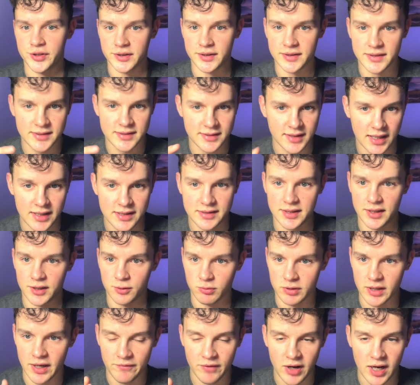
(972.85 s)
the desired
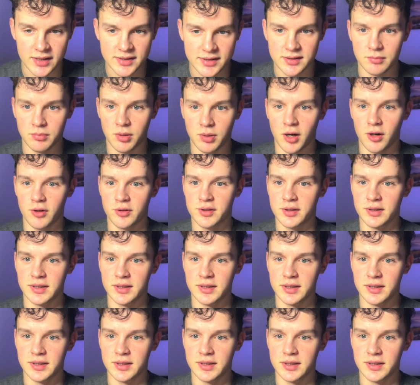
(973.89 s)
state we have asked about,